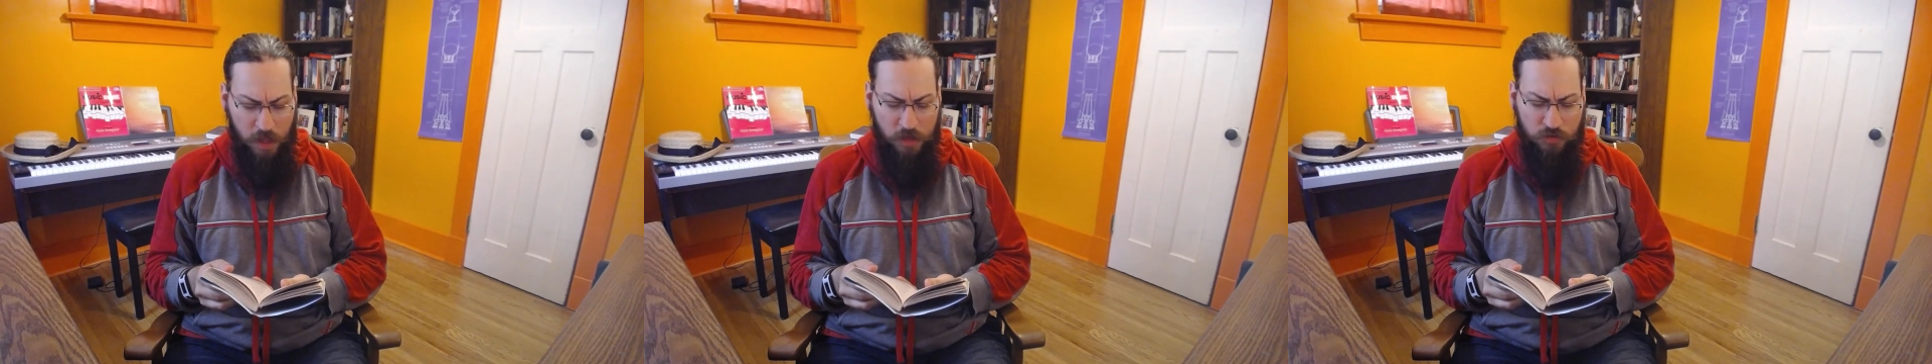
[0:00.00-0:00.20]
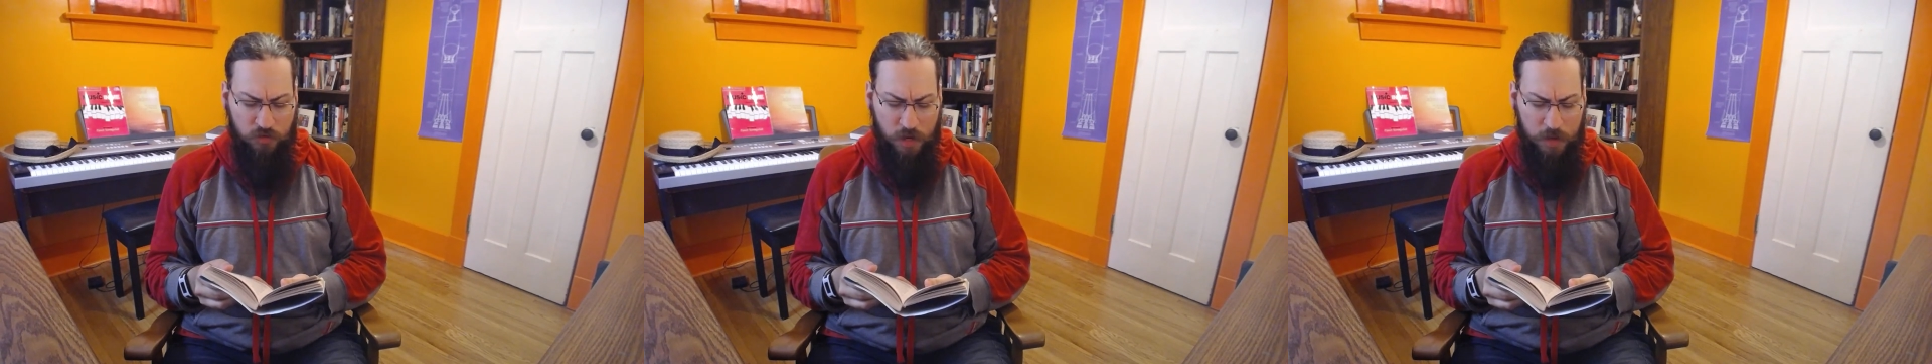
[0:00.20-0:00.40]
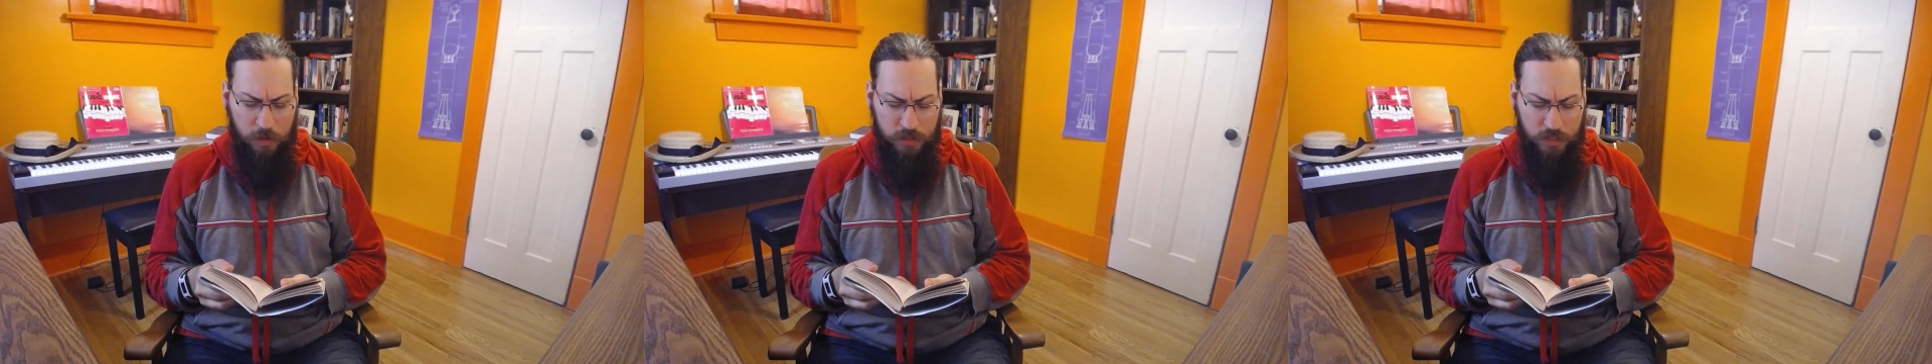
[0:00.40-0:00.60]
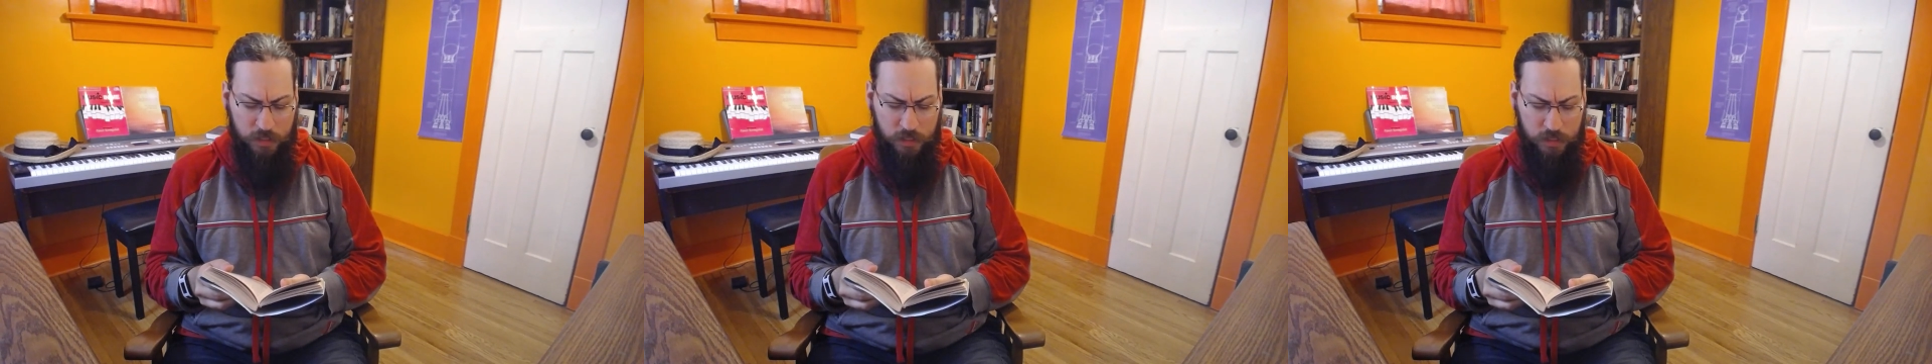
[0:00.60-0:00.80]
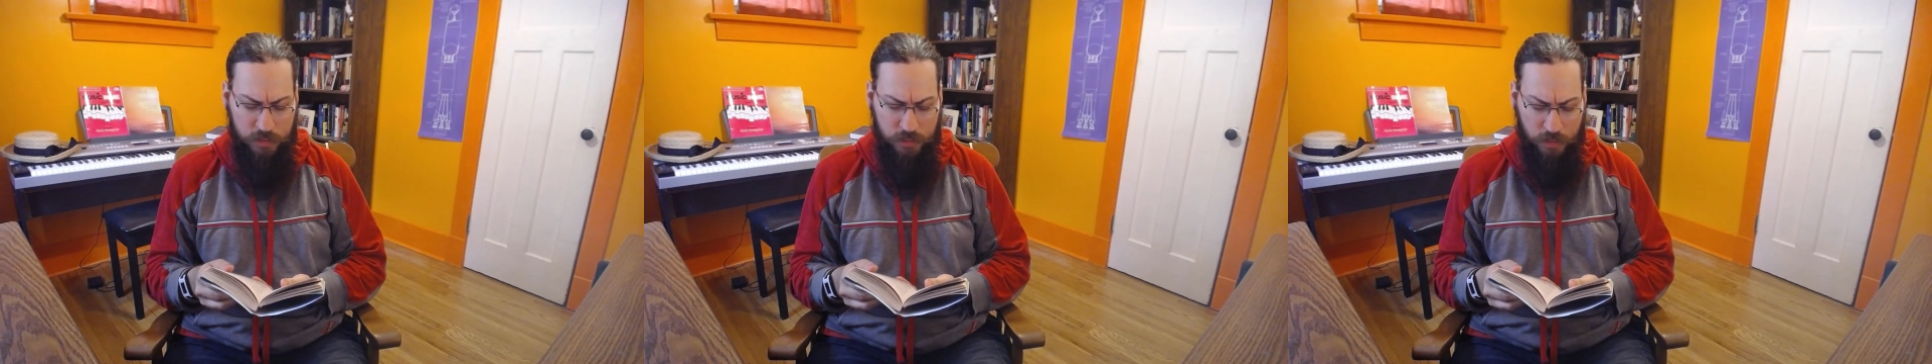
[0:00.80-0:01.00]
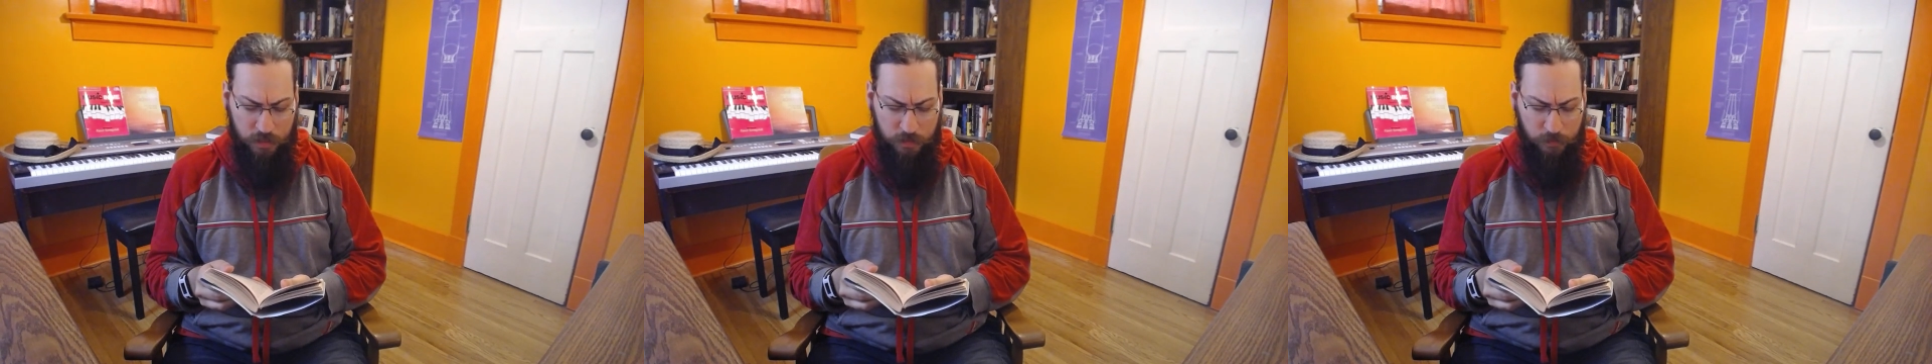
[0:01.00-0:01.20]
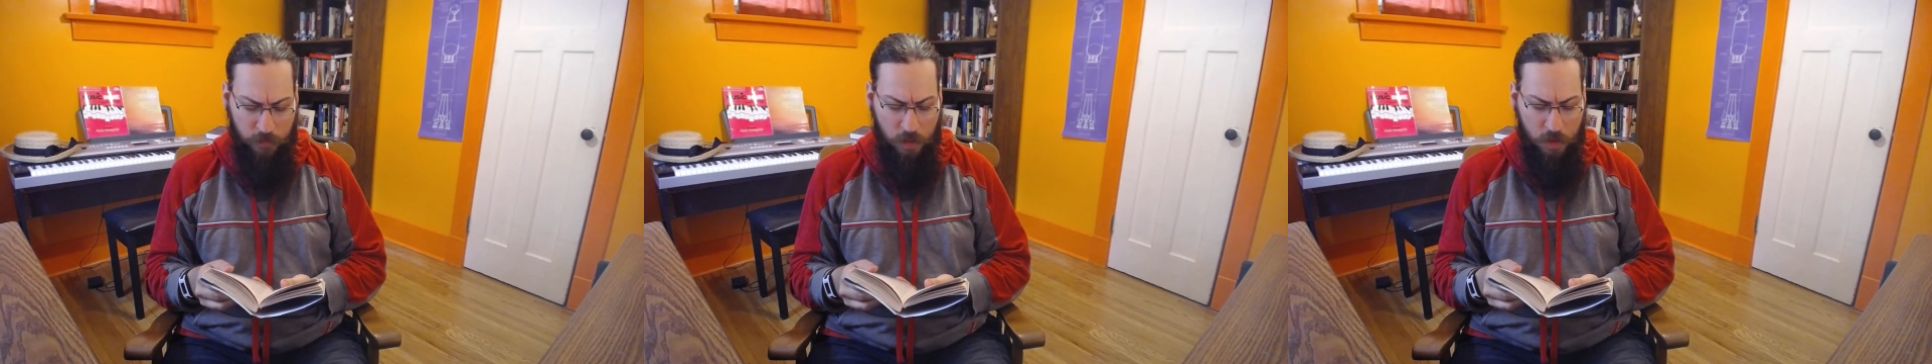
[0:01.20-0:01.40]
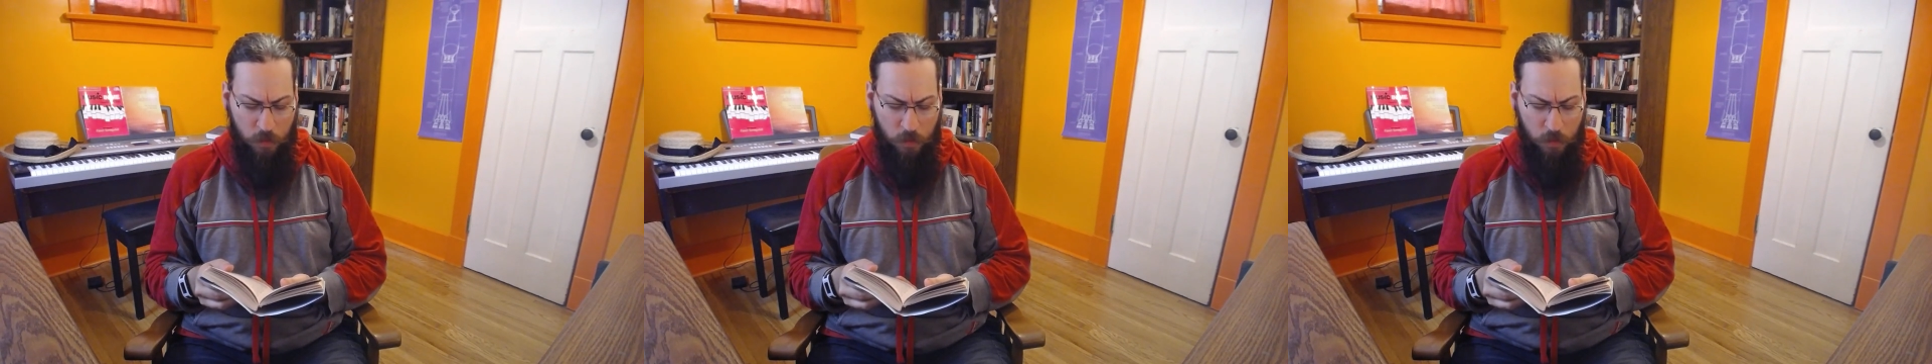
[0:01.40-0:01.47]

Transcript: "A dry martini," he said.